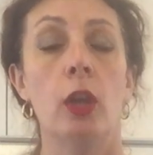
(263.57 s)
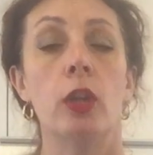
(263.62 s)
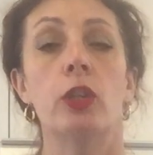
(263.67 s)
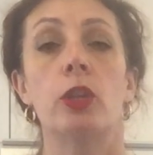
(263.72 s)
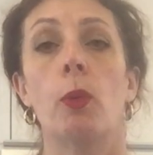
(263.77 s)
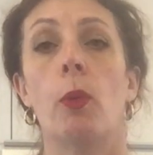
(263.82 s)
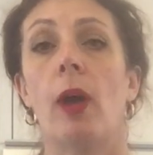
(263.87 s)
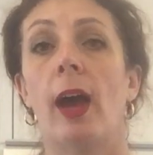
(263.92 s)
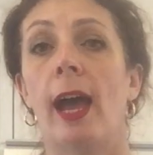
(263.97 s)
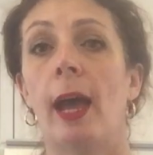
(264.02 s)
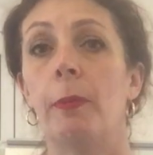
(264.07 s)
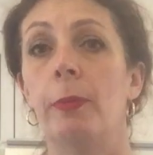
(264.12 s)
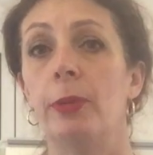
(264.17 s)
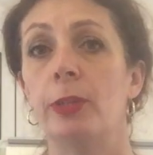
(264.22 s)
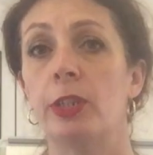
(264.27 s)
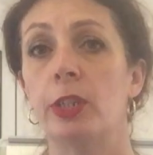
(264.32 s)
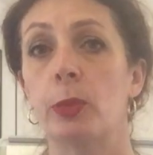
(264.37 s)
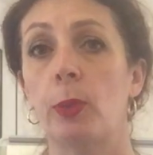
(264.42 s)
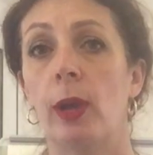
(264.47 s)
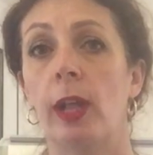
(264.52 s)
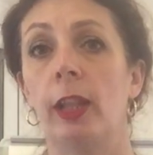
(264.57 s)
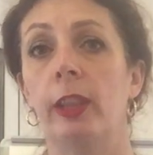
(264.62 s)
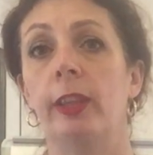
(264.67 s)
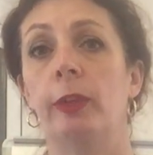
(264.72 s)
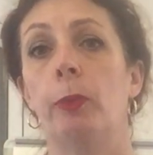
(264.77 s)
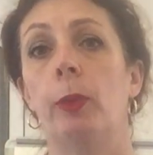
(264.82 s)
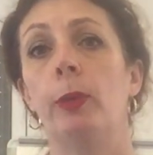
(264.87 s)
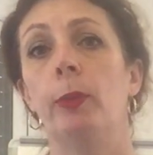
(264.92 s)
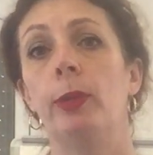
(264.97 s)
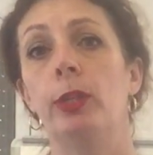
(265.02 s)
So what happens as well,
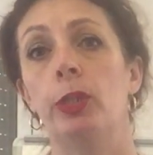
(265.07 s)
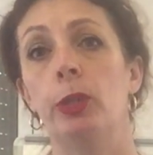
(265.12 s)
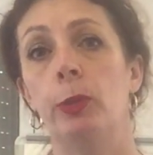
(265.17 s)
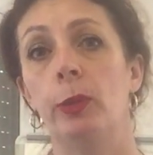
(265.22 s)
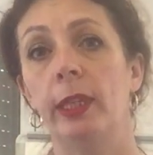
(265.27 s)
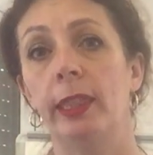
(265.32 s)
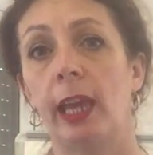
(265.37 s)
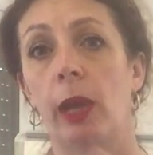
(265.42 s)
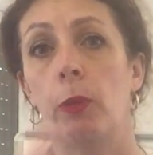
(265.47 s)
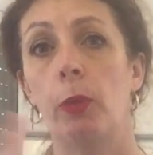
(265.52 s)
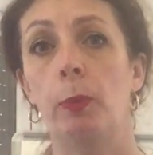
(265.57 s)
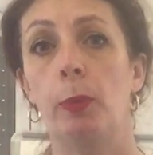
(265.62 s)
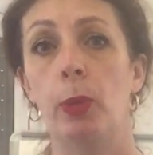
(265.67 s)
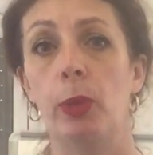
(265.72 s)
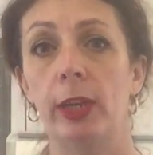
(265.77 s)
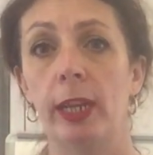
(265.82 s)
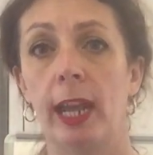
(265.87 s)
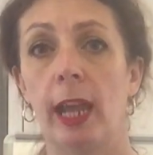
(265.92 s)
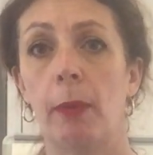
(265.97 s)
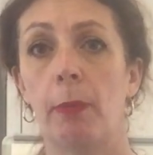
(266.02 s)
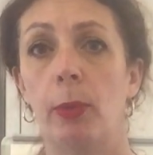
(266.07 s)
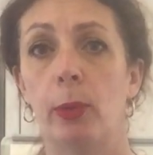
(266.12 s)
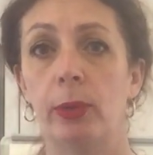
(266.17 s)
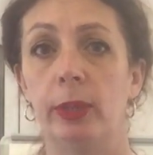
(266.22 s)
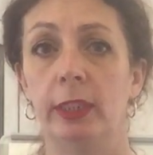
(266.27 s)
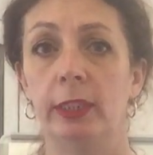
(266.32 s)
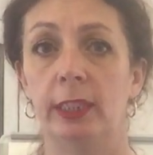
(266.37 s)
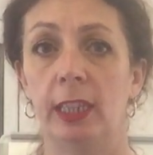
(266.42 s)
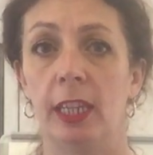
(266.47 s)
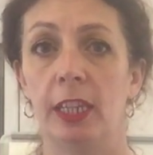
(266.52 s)
that when we're doing that, we're putting our
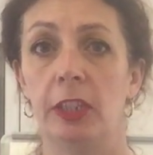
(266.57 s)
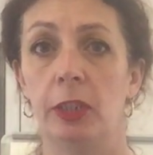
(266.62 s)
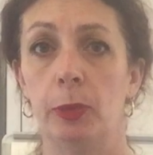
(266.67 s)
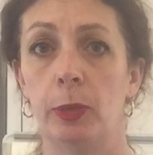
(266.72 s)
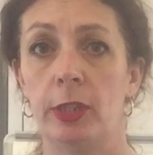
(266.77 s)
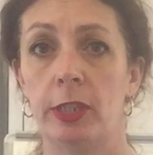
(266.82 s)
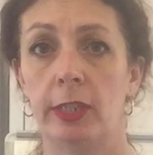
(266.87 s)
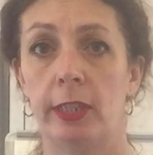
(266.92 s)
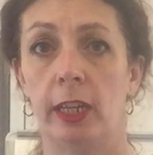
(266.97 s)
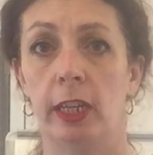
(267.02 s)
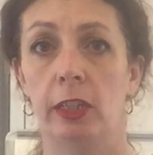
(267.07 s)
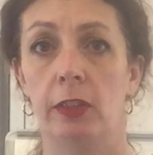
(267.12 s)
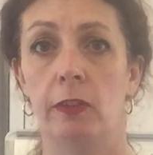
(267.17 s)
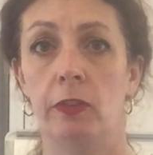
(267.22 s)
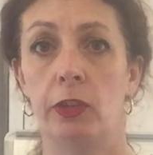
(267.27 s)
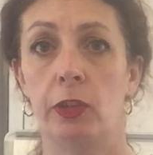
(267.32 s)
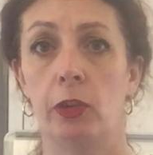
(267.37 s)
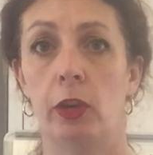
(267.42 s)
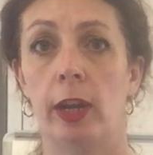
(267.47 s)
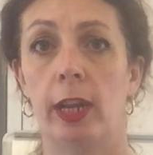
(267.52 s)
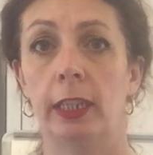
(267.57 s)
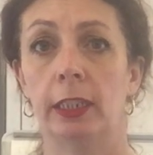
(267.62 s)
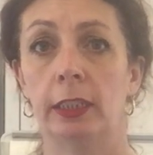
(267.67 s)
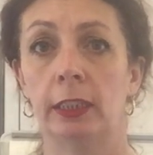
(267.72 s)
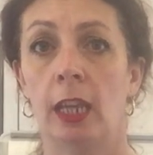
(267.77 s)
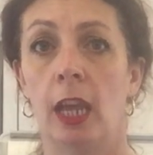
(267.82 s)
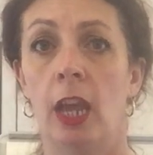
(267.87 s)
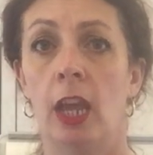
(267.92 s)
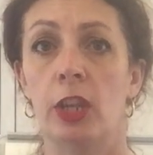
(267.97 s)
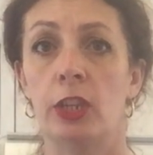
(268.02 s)
bodies into a state of
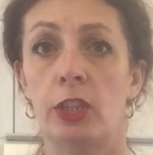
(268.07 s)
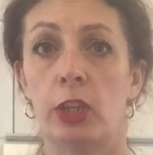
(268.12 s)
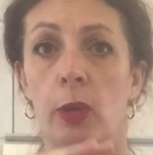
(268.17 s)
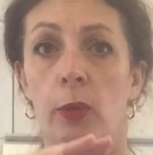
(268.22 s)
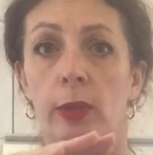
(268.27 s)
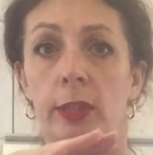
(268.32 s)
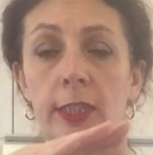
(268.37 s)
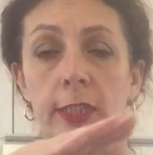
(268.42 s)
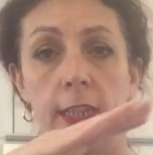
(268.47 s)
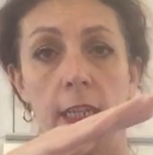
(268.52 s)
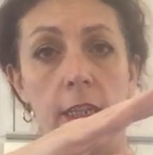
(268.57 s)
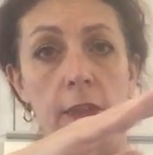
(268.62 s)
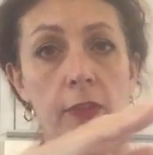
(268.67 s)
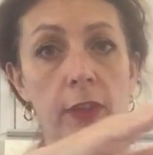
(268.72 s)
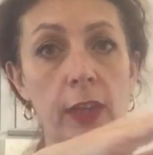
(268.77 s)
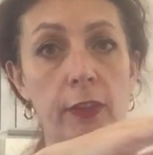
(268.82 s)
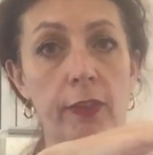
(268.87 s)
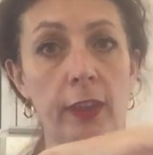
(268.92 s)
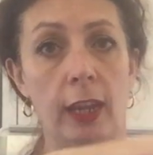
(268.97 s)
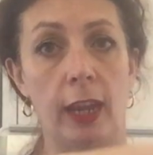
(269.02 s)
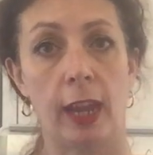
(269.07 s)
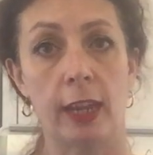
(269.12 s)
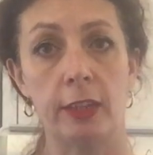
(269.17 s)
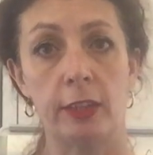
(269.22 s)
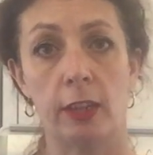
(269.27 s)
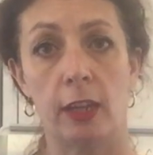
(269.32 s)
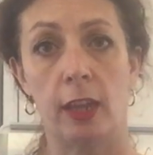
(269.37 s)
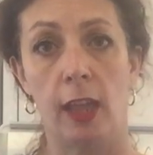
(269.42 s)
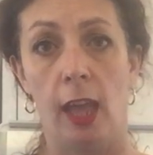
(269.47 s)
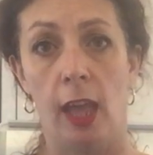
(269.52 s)
stress. So instead of living
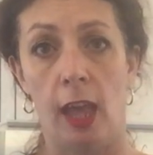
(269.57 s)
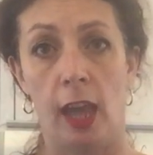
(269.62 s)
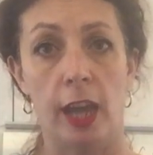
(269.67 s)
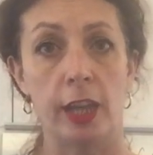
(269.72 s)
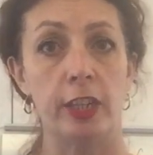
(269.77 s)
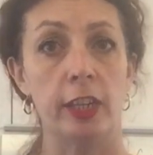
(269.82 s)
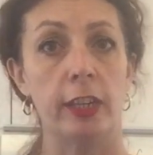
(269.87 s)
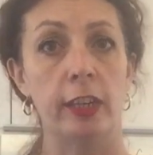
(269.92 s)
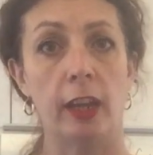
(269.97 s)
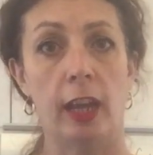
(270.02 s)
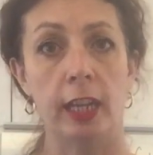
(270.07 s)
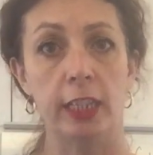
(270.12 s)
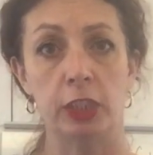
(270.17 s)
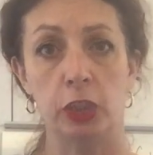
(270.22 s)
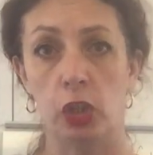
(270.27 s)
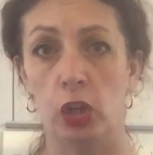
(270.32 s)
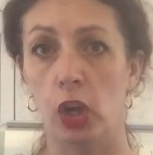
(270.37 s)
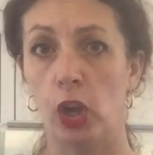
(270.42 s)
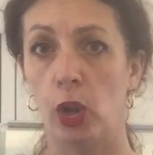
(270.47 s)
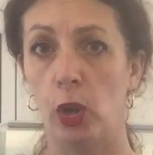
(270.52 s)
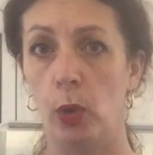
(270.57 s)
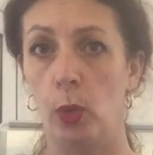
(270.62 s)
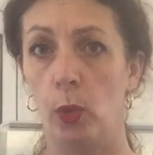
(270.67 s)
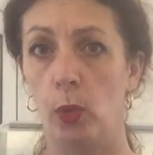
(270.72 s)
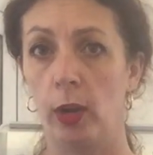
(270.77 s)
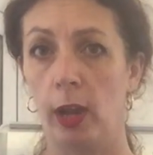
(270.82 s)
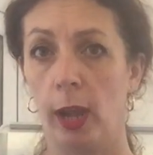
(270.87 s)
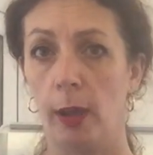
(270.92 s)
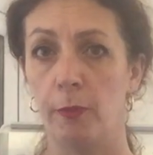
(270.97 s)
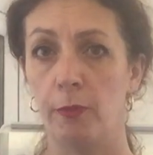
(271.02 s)
at a nice,
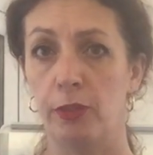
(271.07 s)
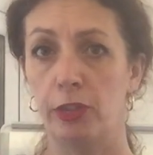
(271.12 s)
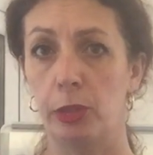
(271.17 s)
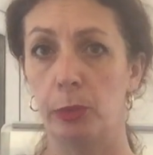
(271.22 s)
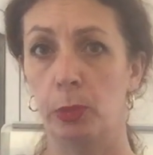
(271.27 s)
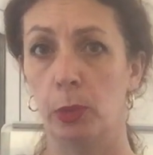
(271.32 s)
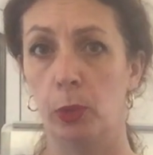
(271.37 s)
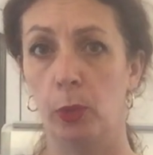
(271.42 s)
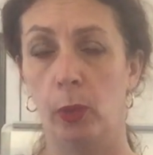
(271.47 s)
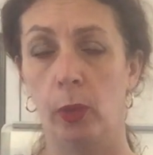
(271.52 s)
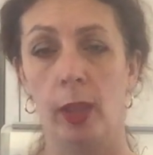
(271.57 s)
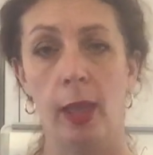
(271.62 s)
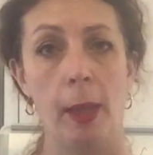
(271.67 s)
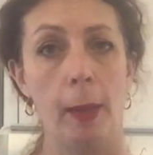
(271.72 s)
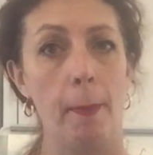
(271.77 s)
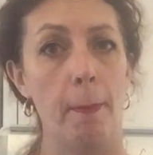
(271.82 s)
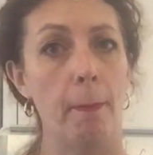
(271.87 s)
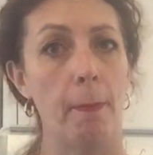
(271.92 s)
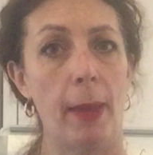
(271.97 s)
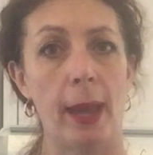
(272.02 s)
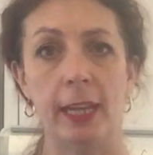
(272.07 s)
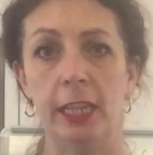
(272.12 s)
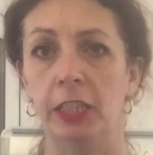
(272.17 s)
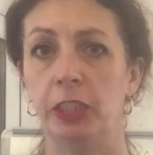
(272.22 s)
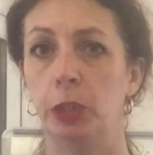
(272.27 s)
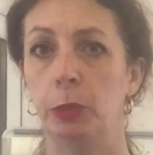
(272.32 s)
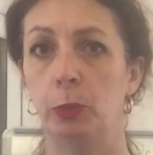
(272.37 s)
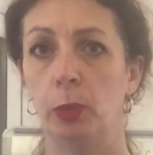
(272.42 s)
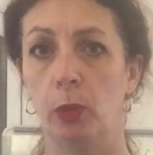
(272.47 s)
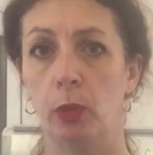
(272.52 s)
low, comfortable,
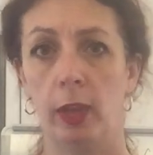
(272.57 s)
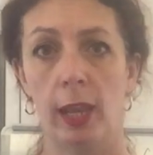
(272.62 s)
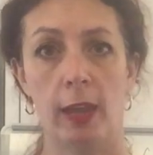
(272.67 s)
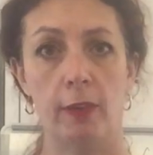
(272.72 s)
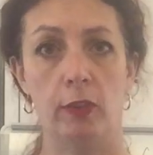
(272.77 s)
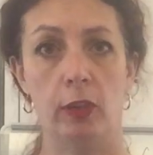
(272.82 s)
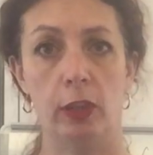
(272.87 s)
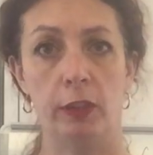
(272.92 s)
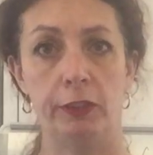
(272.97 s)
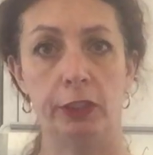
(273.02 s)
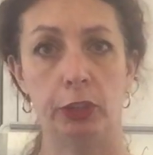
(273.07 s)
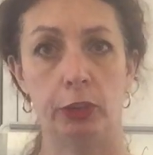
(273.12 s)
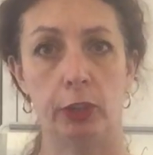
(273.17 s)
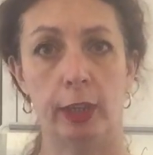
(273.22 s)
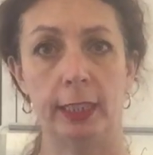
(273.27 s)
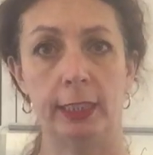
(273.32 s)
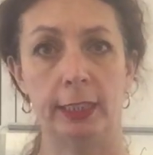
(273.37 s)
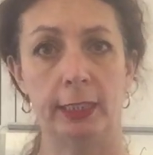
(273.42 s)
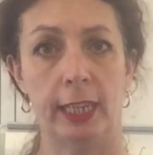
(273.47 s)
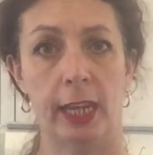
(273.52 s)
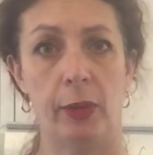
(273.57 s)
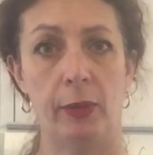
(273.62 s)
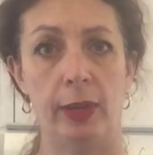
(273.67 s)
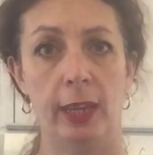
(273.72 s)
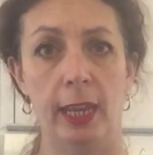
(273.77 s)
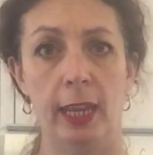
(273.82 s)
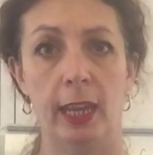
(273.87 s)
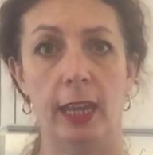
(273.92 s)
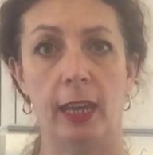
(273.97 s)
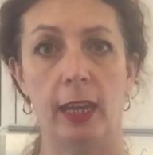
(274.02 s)
manageable level of stress down
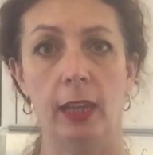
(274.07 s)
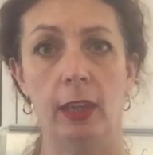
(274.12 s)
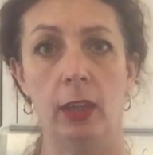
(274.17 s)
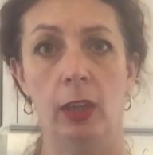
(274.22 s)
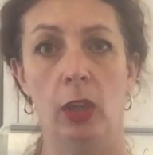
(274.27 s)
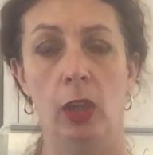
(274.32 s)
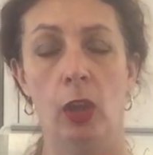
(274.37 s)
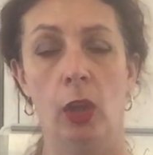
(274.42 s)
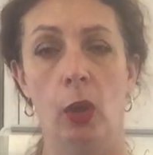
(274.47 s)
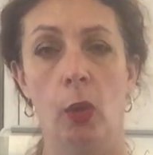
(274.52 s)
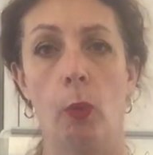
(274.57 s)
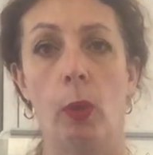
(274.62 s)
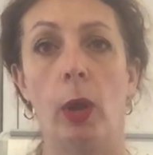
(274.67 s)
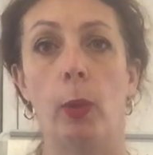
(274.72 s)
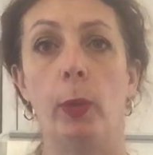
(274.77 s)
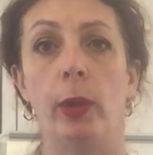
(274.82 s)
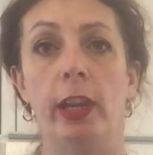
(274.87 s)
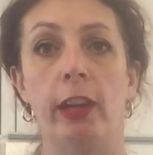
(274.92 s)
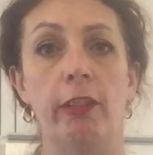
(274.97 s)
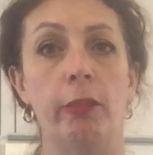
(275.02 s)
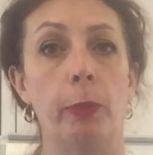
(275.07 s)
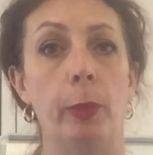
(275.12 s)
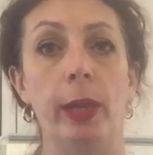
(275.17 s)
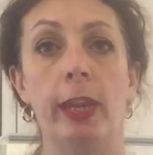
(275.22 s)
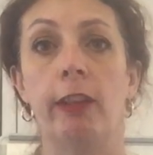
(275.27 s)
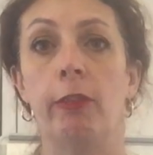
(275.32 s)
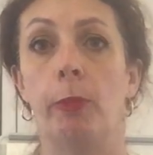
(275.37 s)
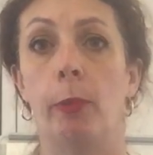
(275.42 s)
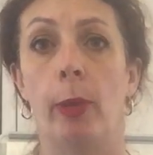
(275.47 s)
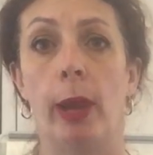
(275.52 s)
here, where
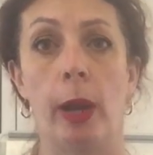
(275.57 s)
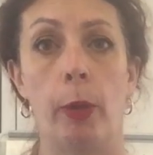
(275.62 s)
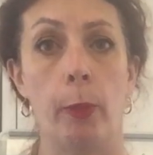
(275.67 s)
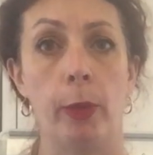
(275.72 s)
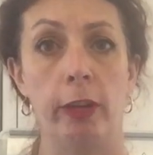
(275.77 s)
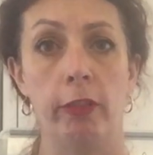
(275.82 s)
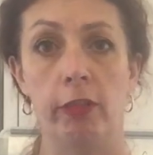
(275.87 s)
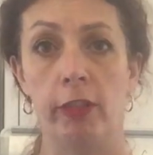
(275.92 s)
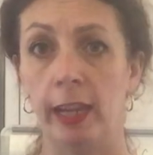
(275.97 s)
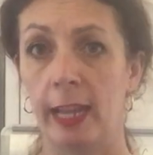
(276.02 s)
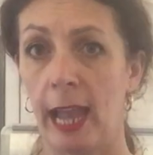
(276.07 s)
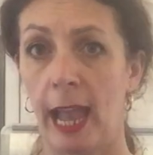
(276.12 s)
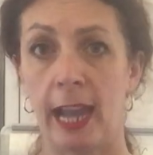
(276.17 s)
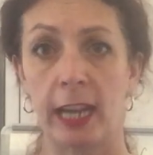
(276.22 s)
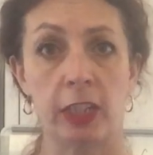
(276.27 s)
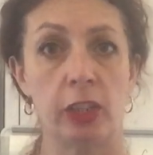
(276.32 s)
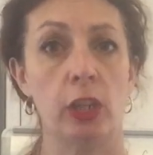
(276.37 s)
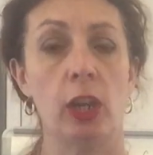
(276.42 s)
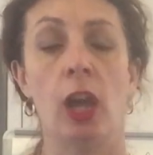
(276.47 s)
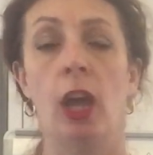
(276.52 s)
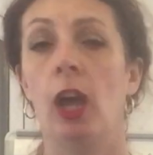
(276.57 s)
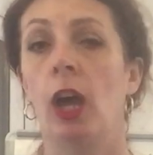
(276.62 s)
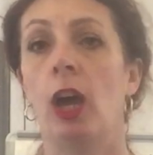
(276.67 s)
we react